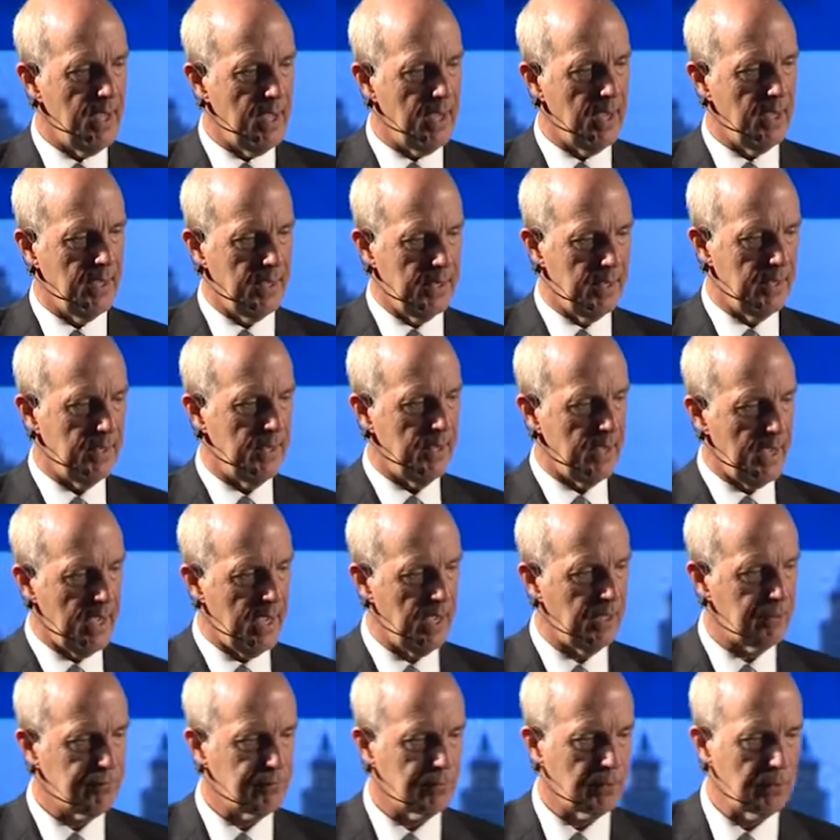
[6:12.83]

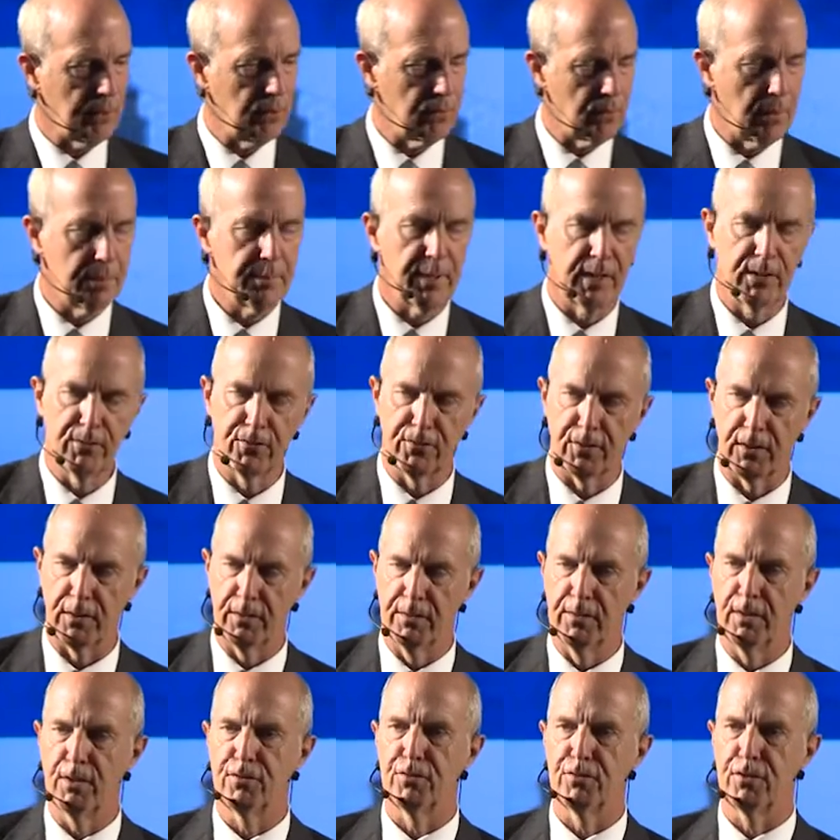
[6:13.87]

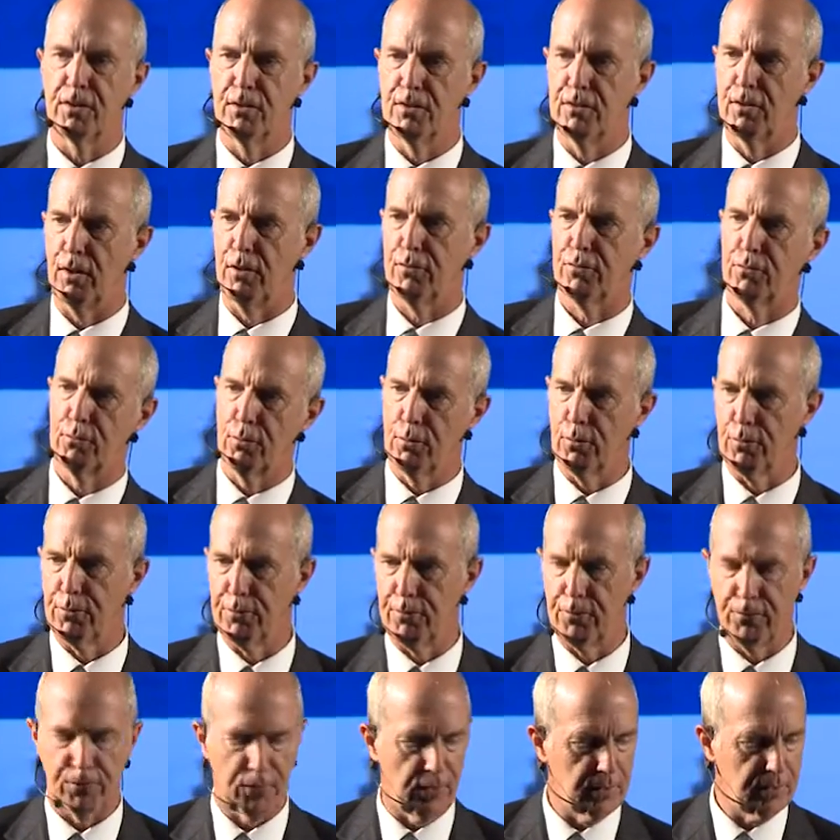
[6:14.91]
hexachlorobenzene, this industrial
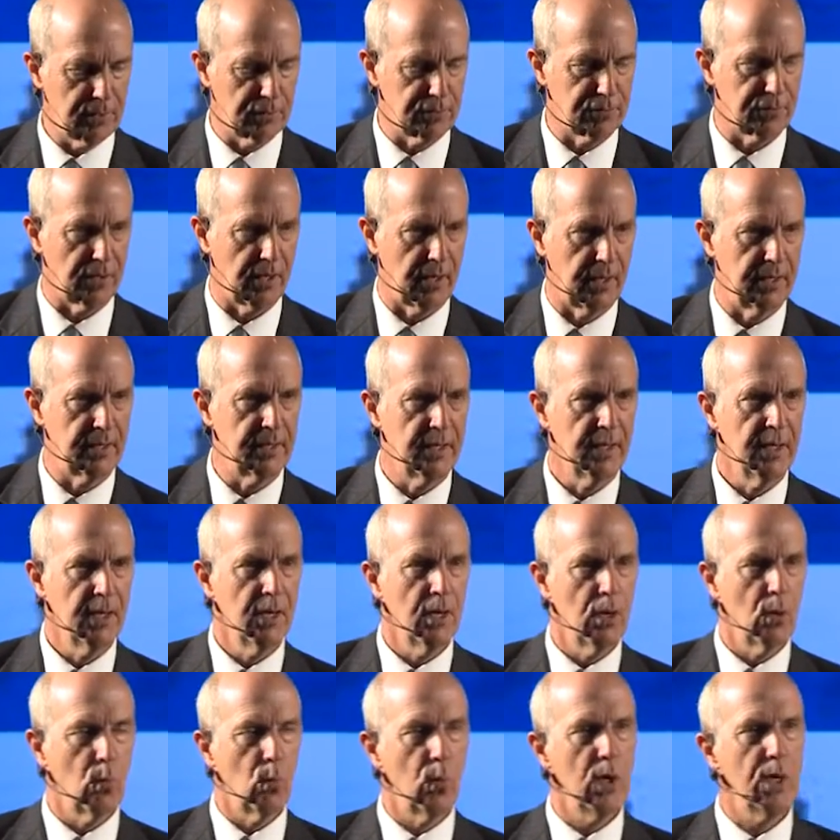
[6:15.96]
fungicide,
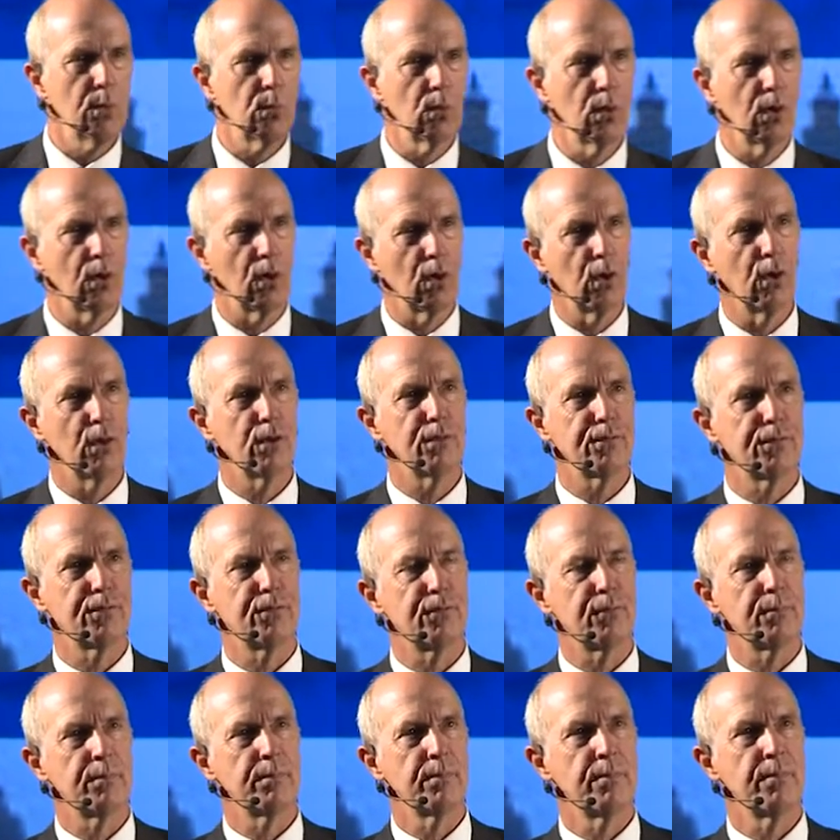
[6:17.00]
we were off
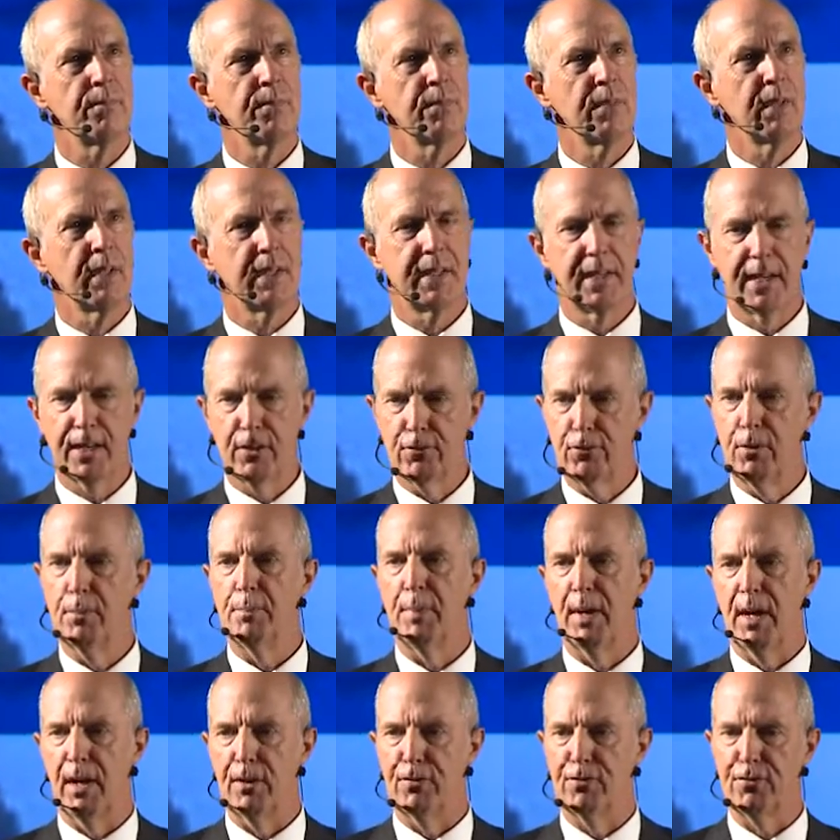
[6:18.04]

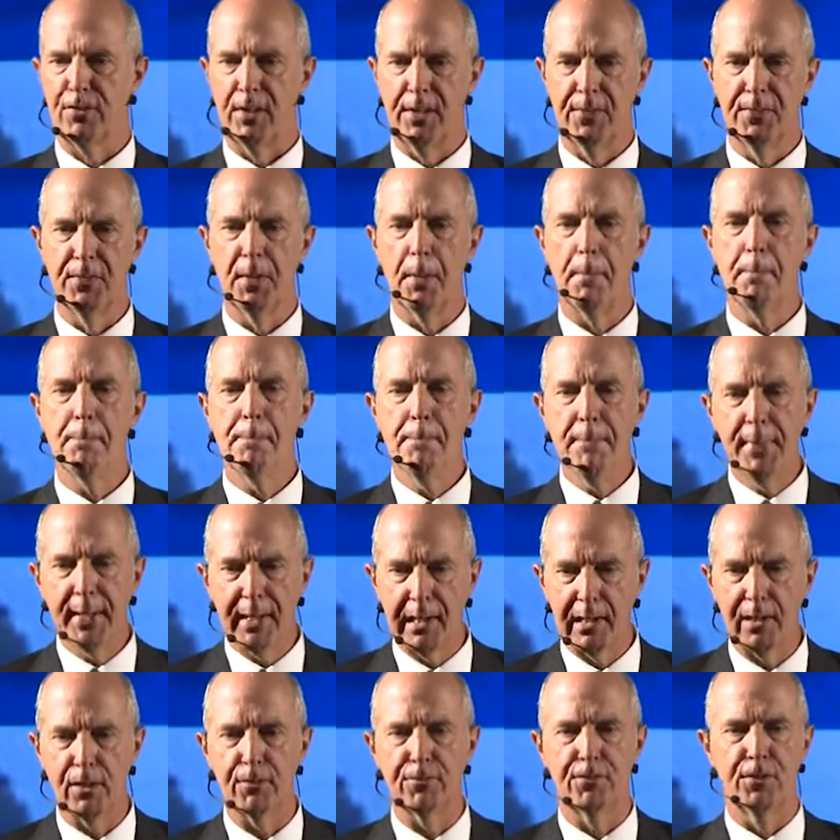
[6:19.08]
Kiribati in the
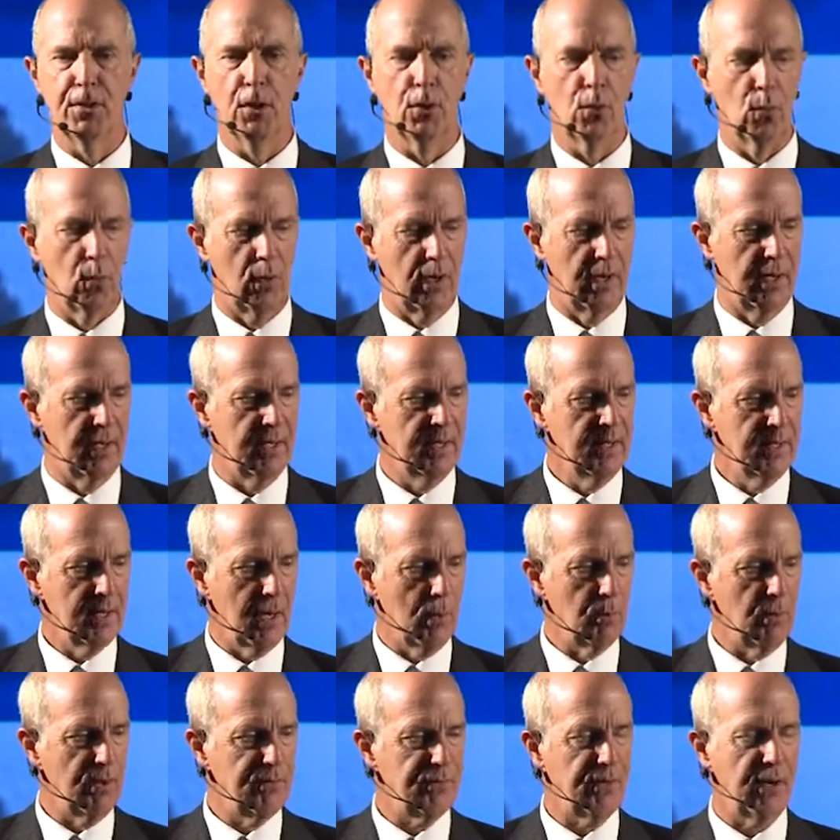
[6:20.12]
middle of nowhere, and
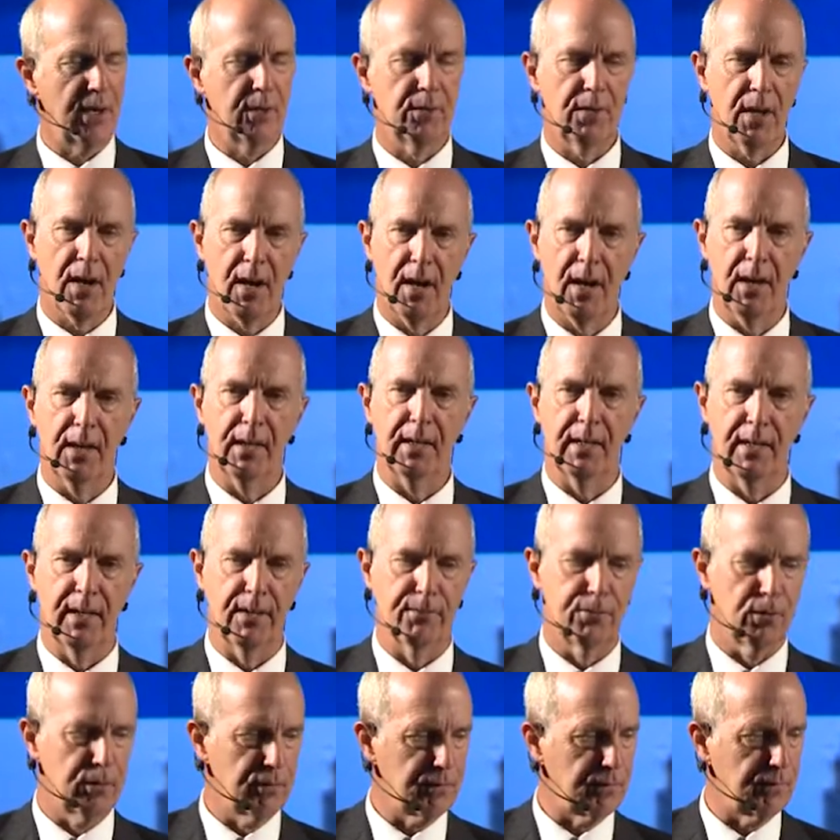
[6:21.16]
we found high
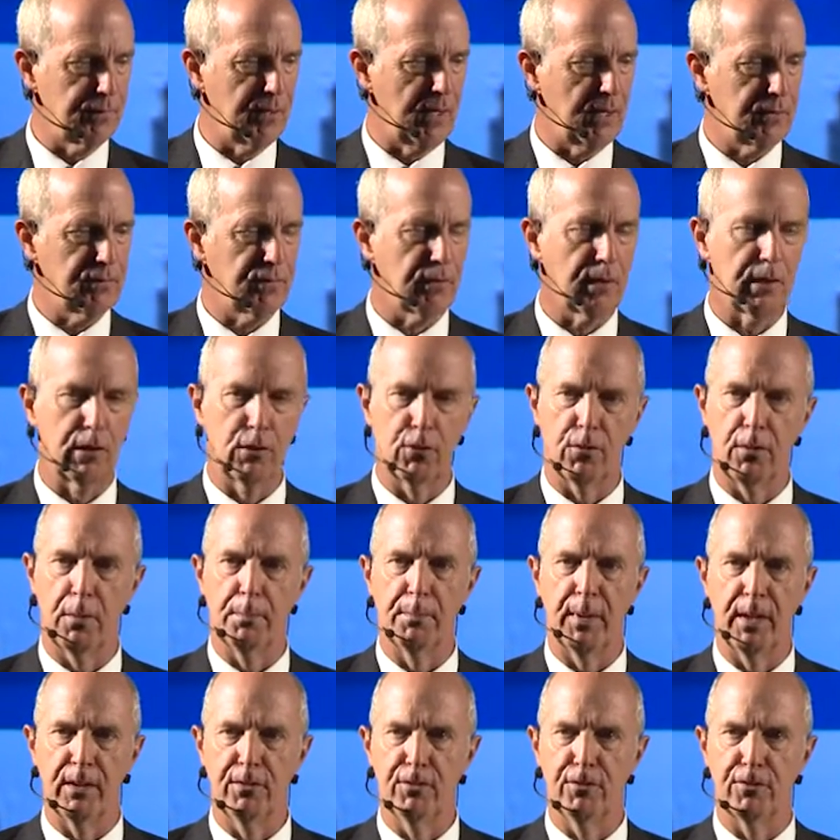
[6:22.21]
levels of
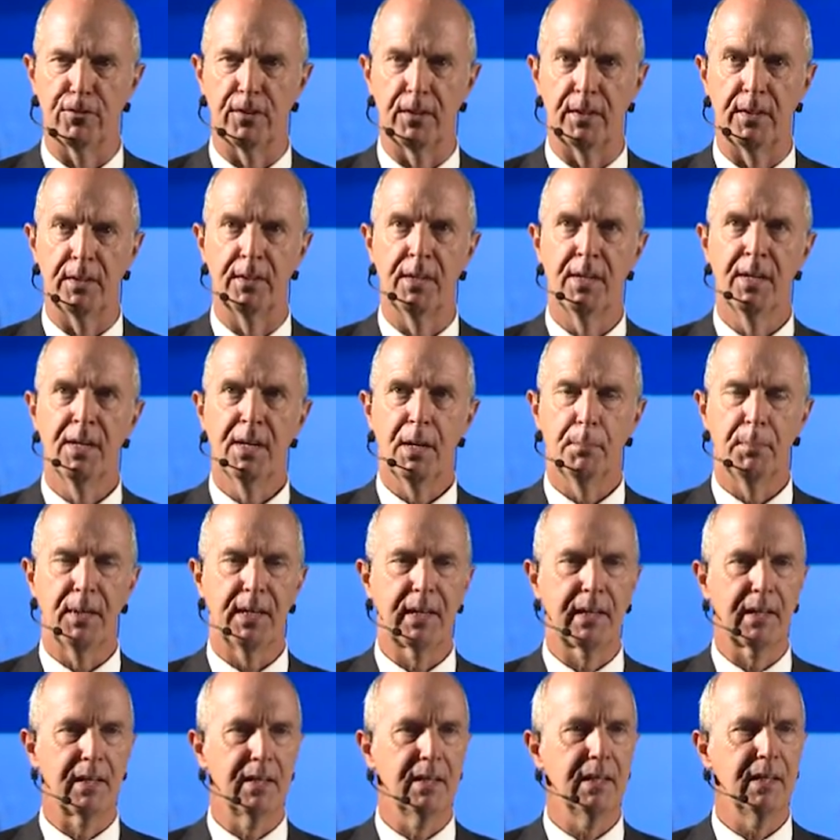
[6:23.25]
hexachlorobenzene. I mean,
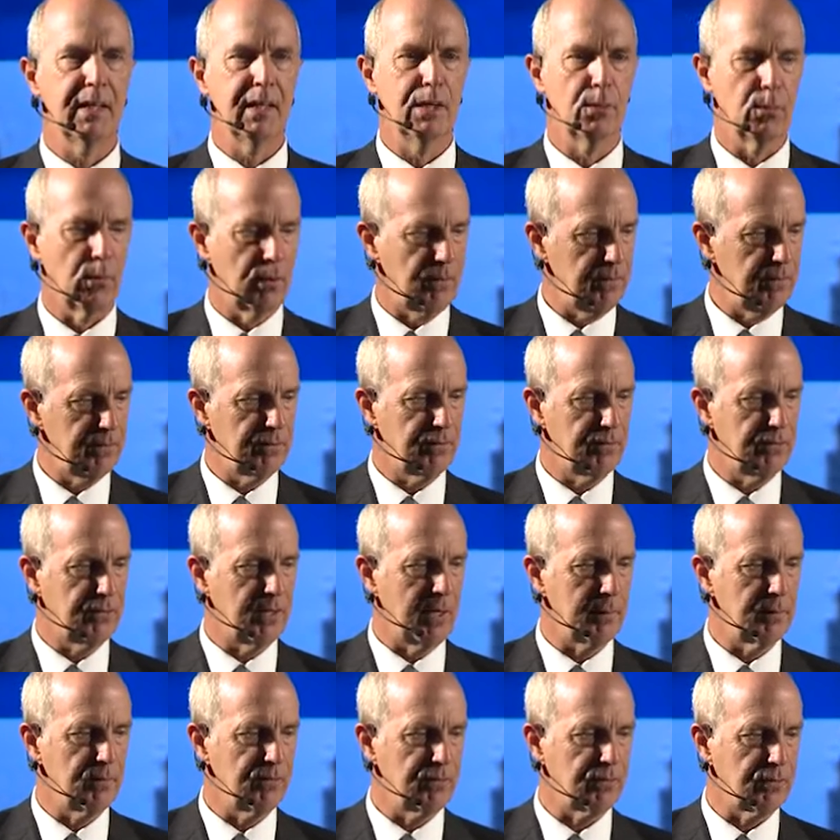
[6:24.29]
clearly what this is
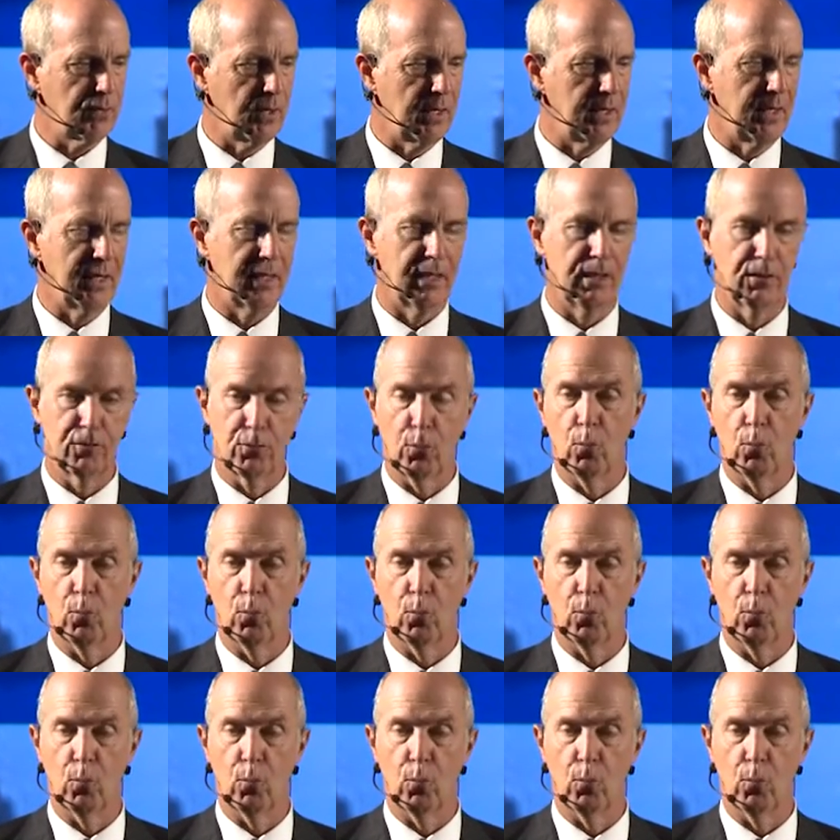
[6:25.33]
demonstrating is,